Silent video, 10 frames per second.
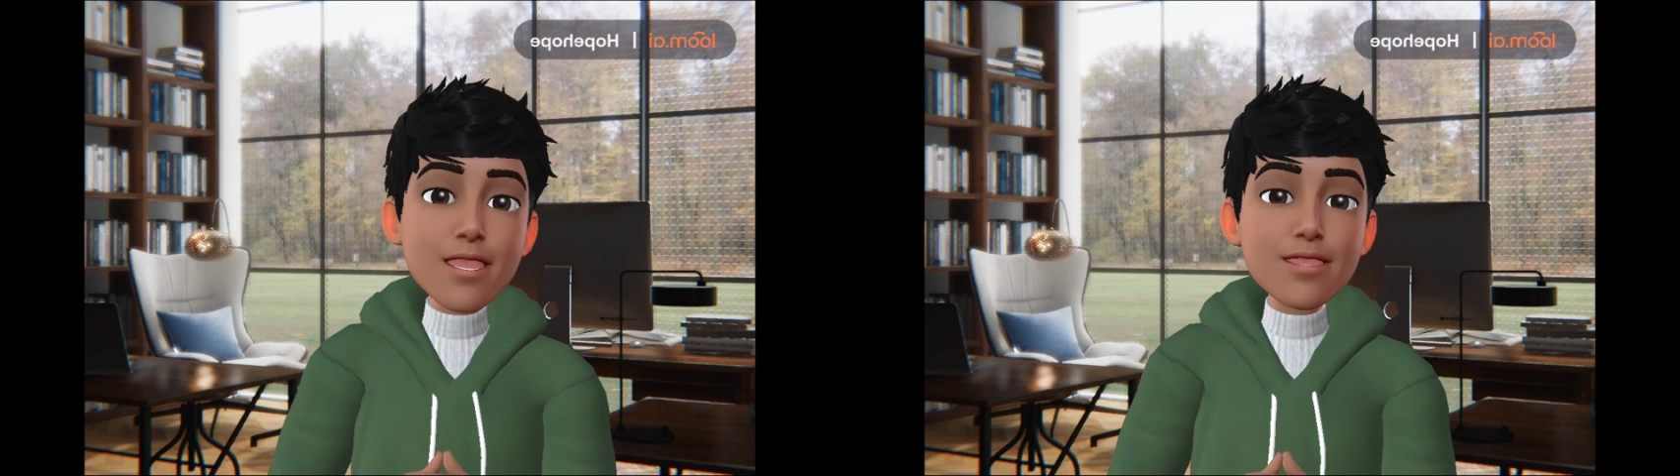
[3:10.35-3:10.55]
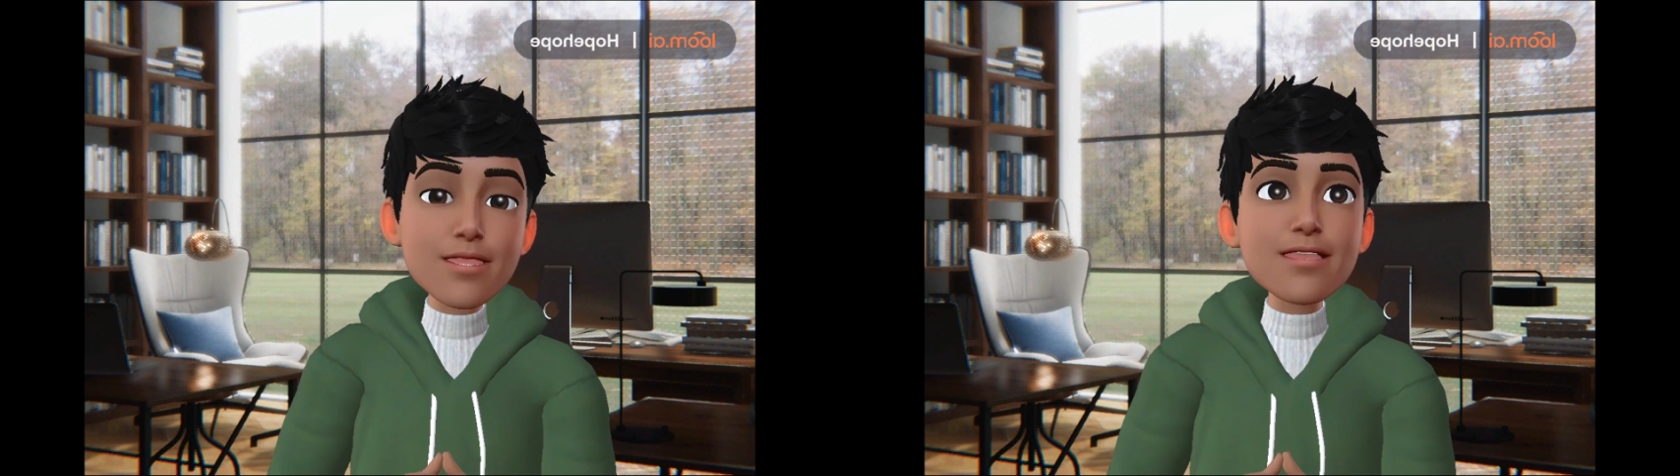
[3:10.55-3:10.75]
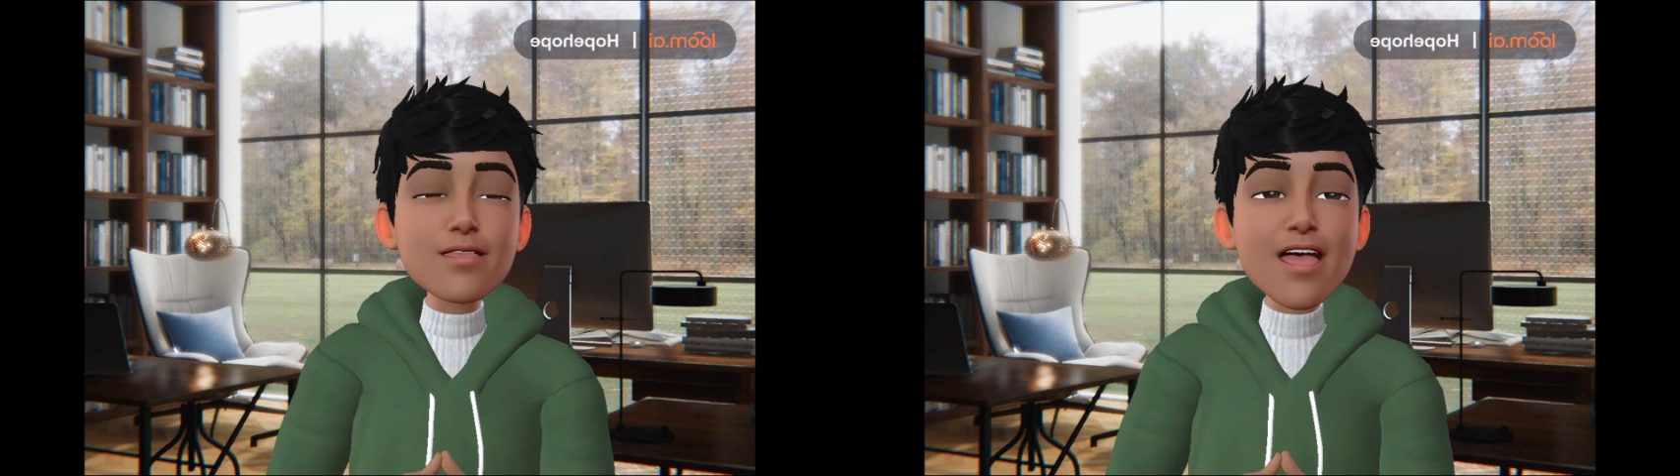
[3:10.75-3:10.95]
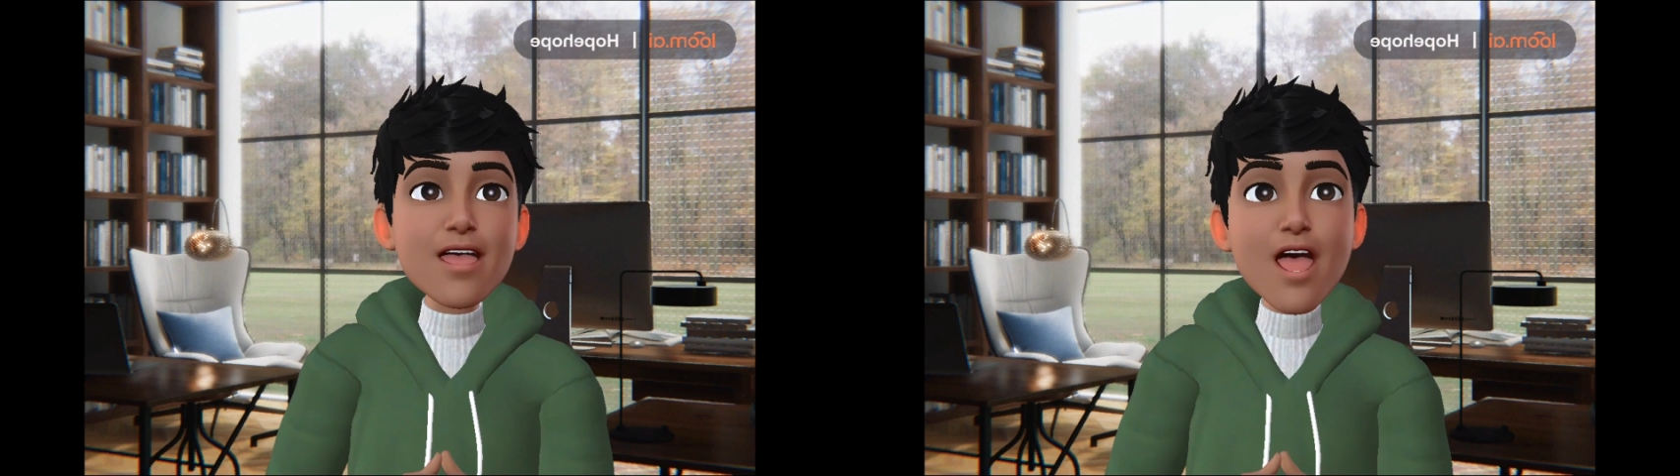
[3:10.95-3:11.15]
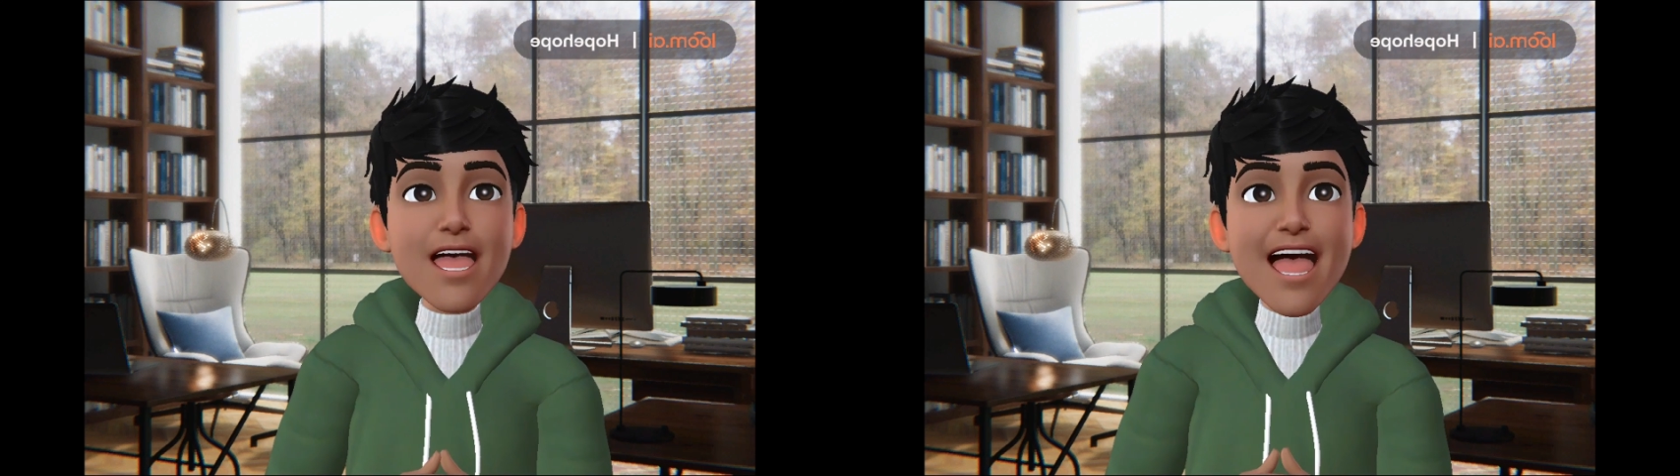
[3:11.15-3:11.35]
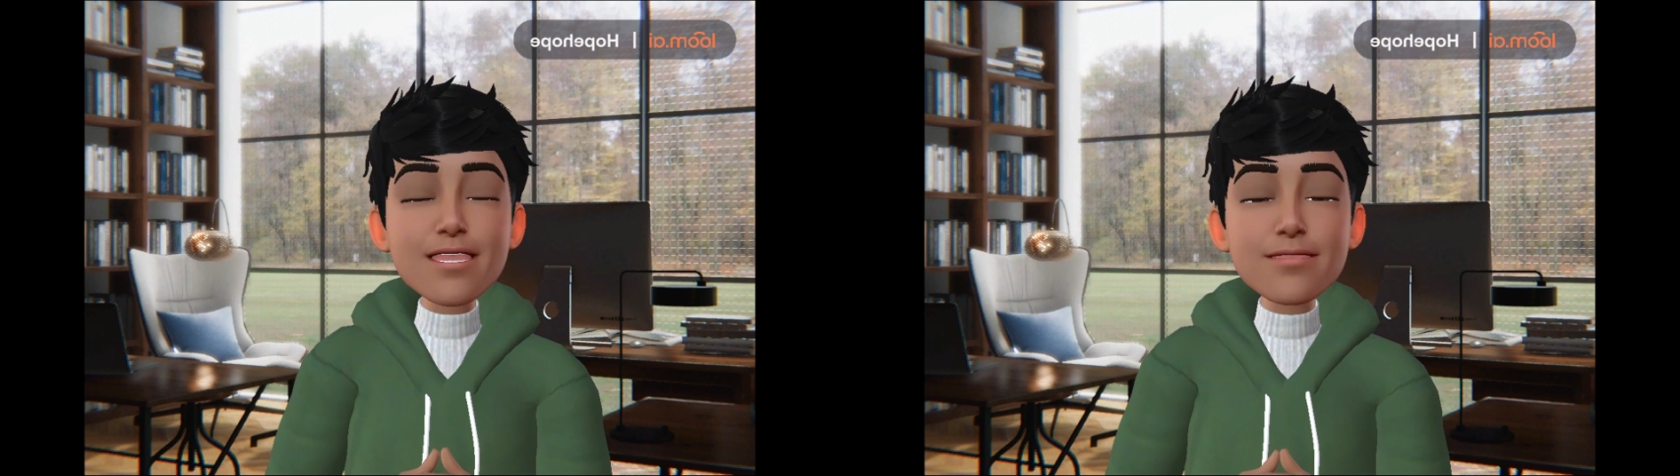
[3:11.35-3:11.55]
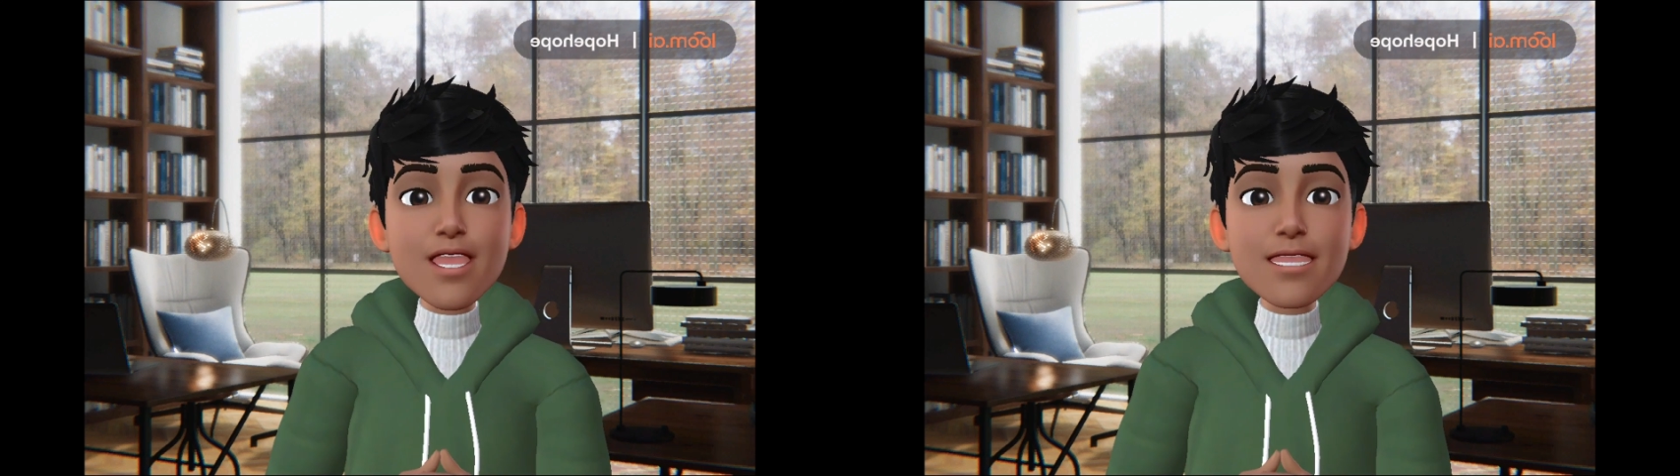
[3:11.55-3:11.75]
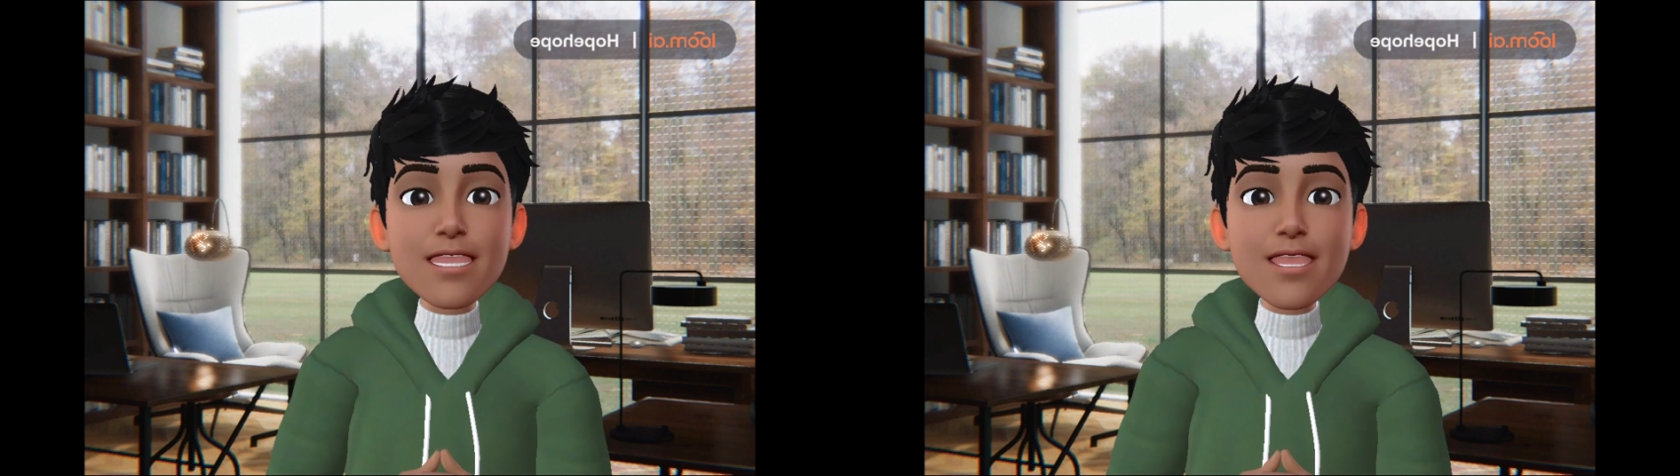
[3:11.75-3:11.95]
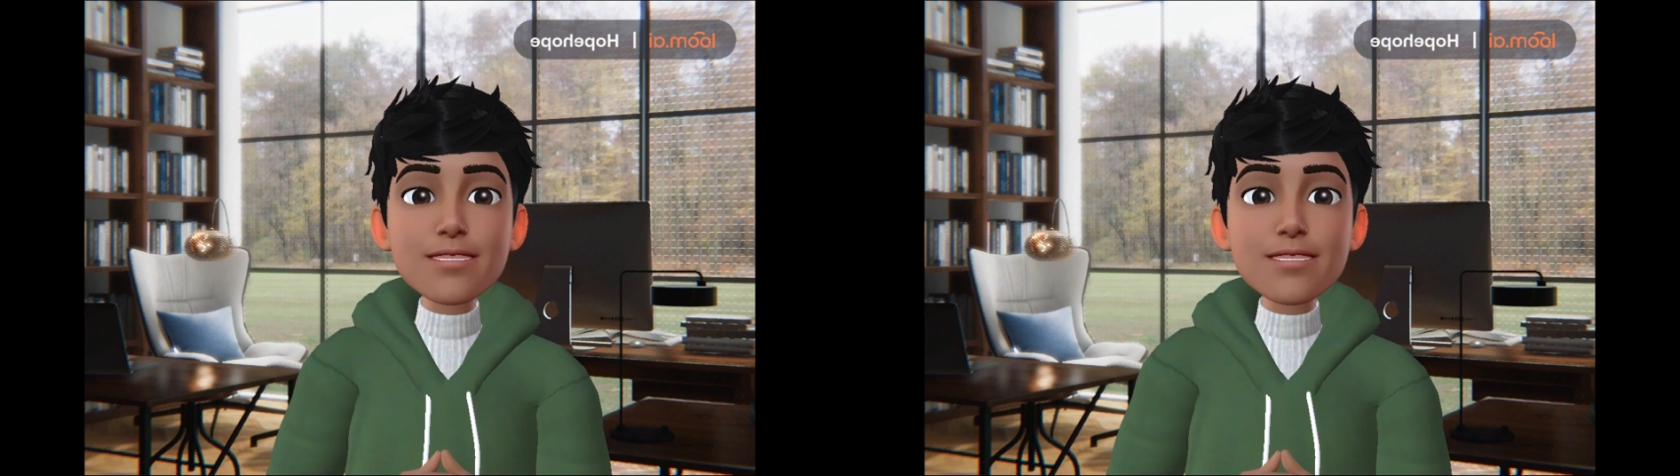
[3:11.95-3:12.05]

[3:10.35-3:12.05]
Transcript: You look at what happened